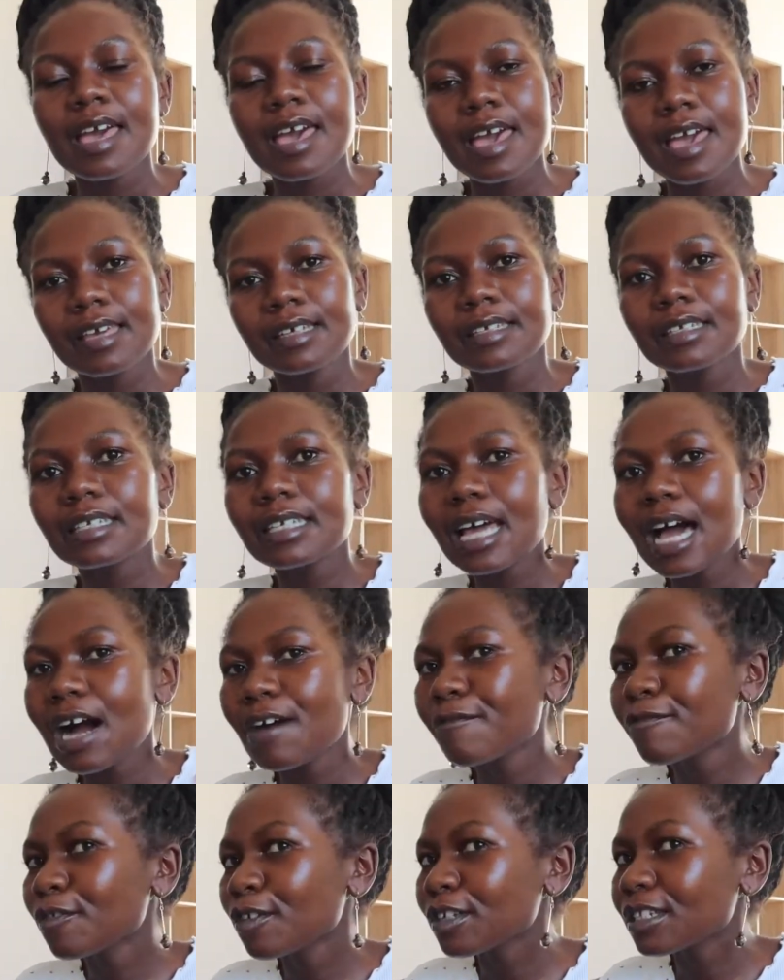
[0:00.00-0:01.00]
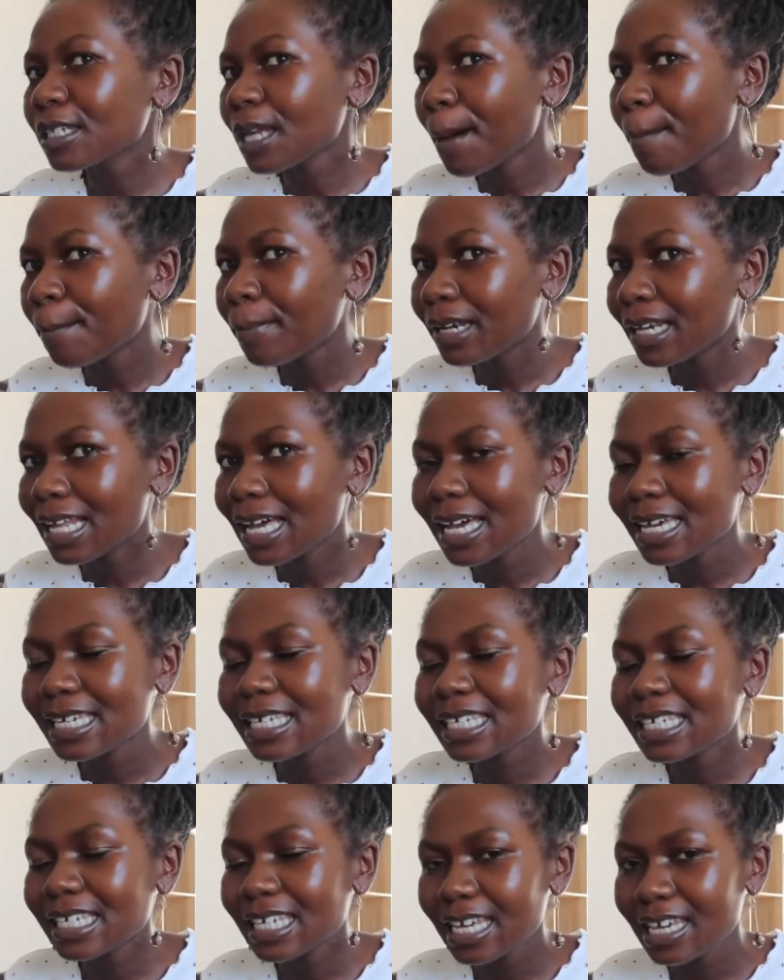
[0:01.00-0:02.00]
And I've not
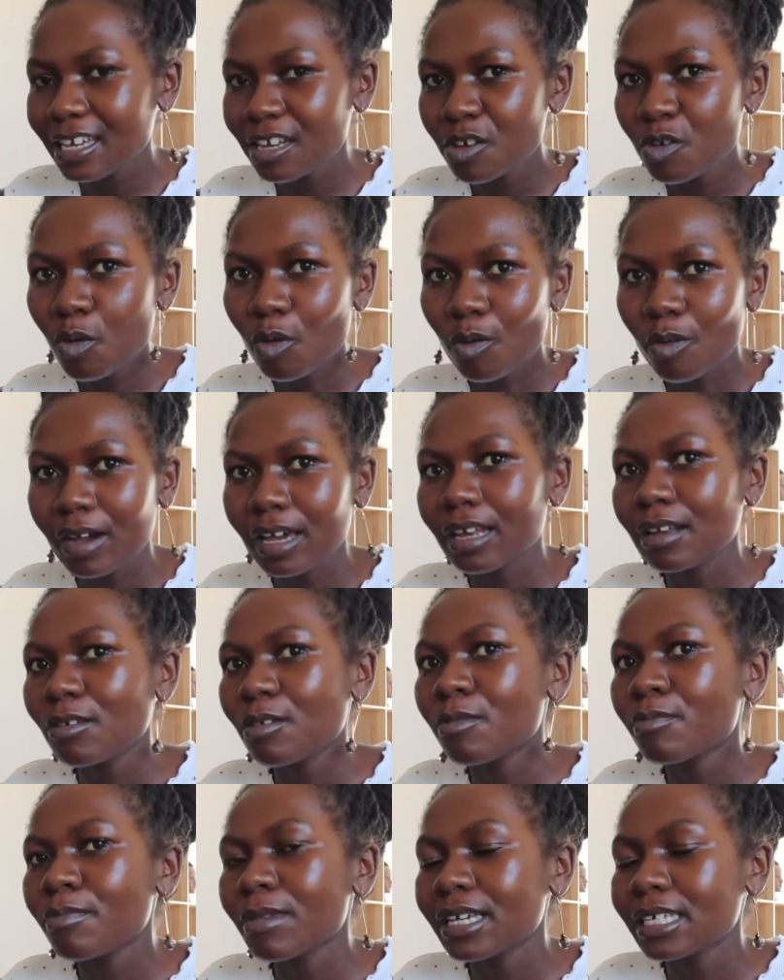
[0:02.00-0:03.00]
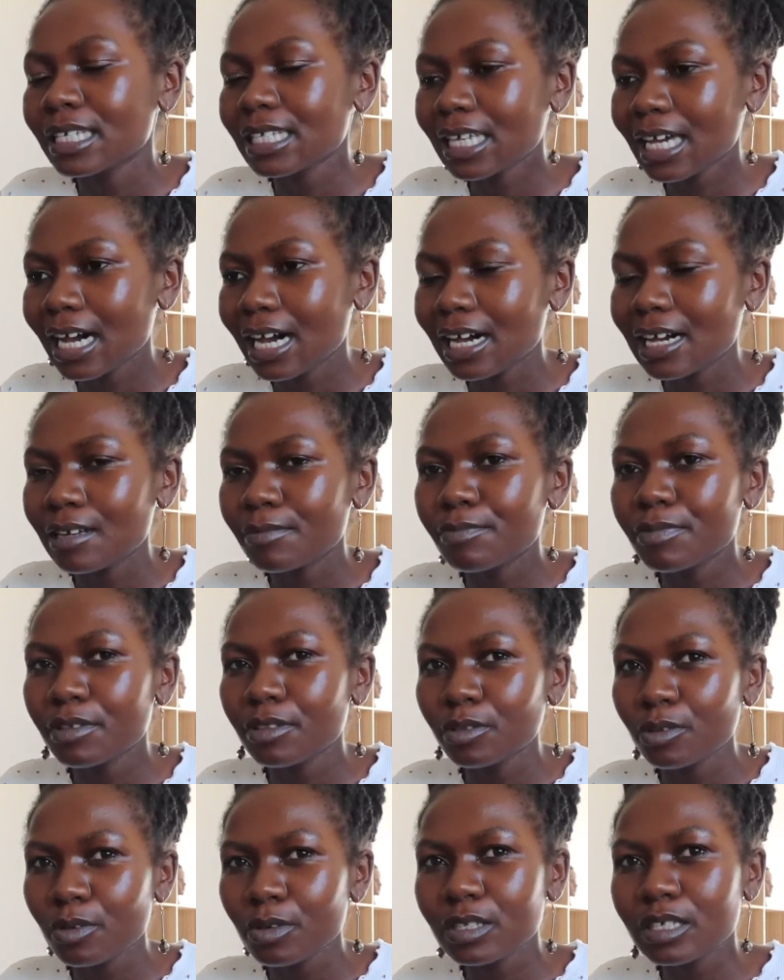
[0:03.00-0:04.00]
applied any oil on my scalp
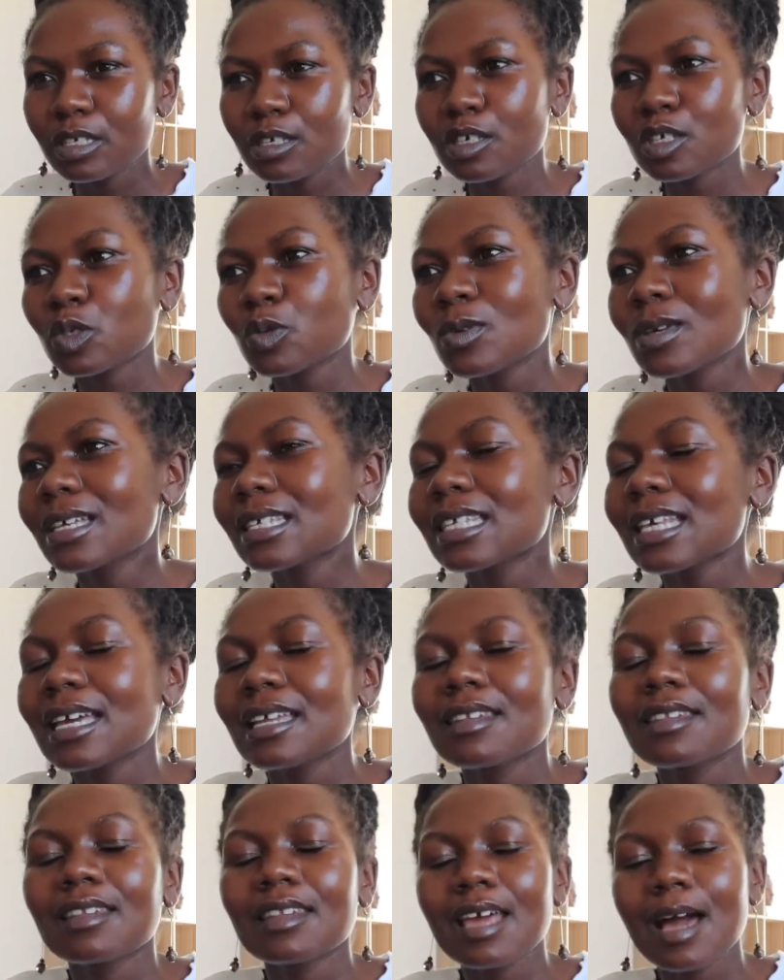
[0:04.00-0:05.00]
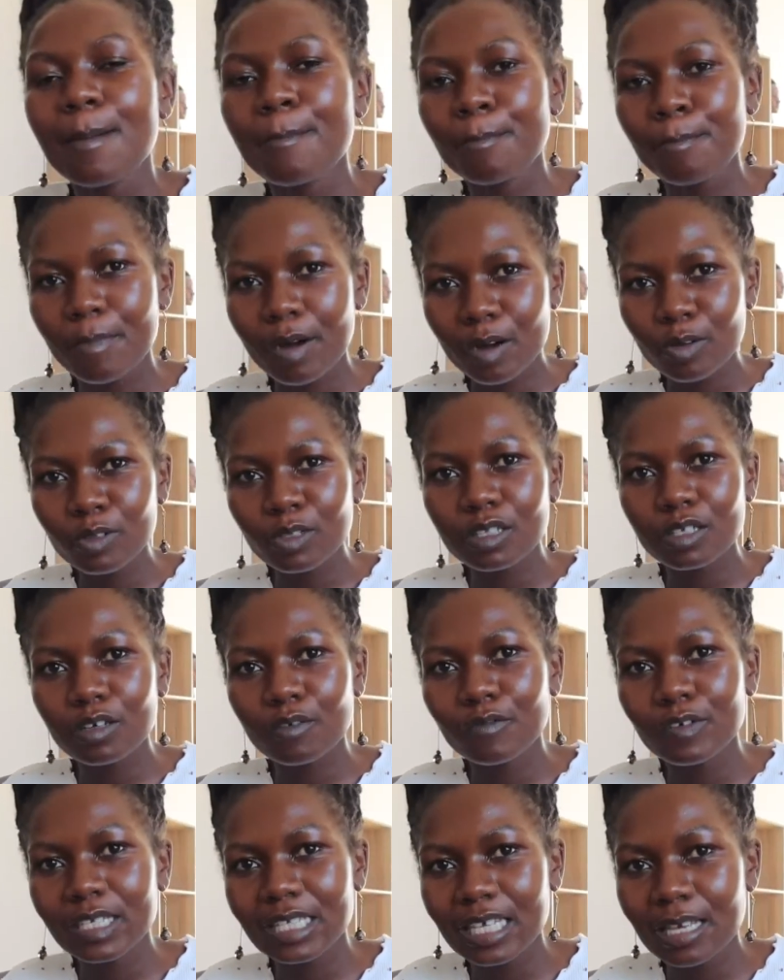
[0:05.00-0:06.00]
in those 6 weeks, and the amount
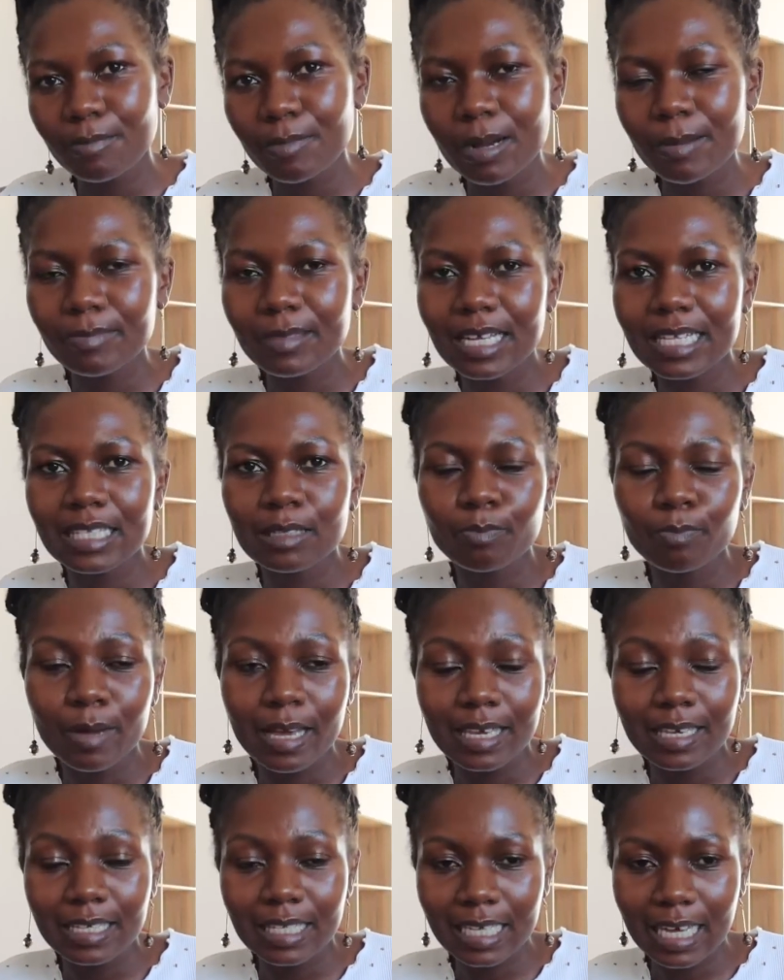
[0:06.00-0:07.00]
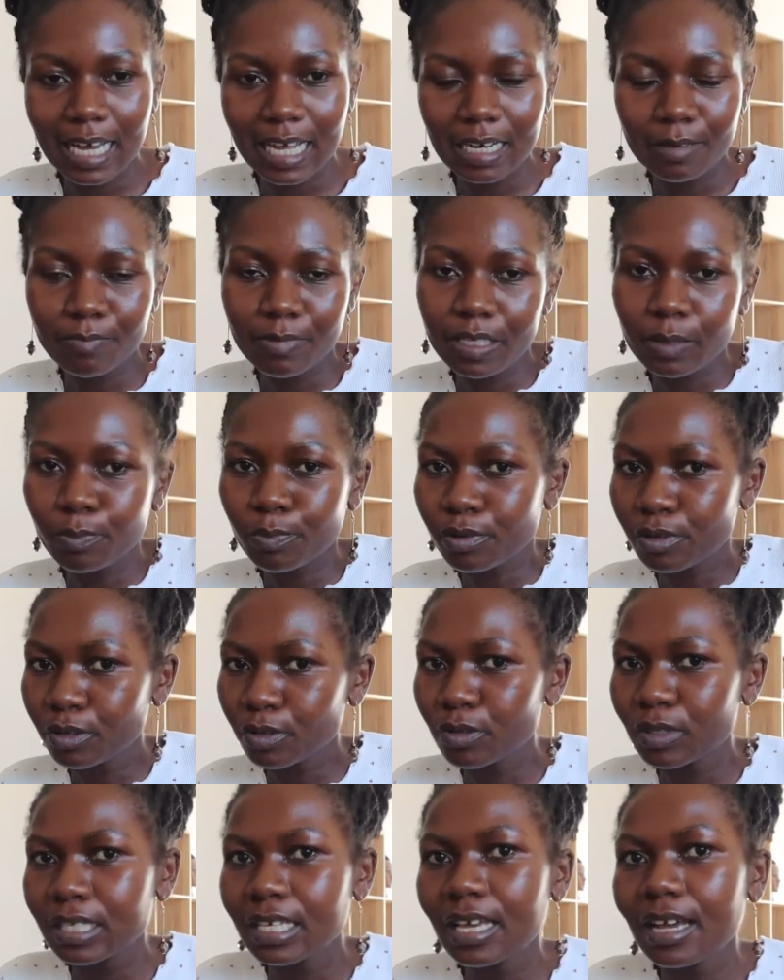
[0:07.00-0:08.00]
of sebum that my scalp is
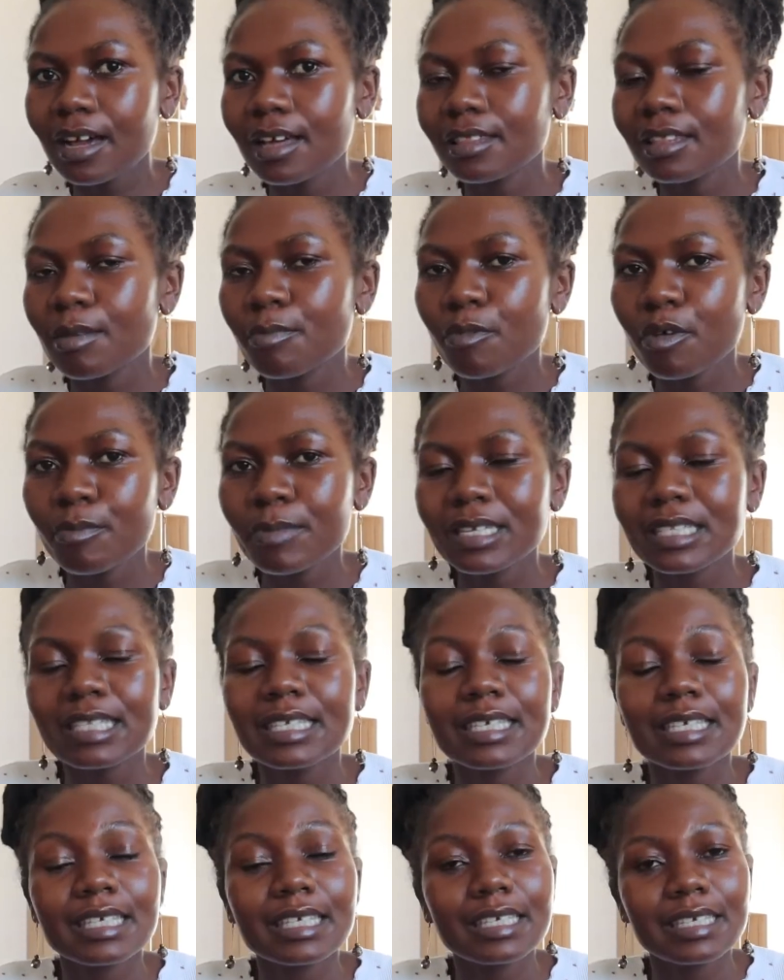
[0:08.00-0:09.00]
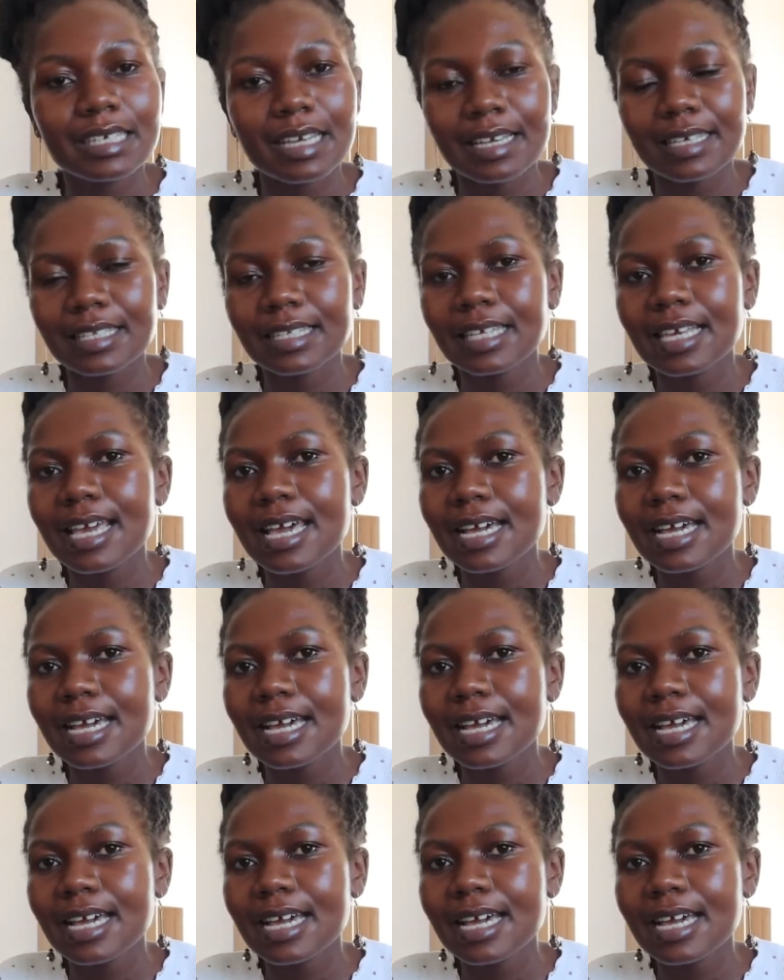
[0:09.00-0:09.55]
producing at the moment is just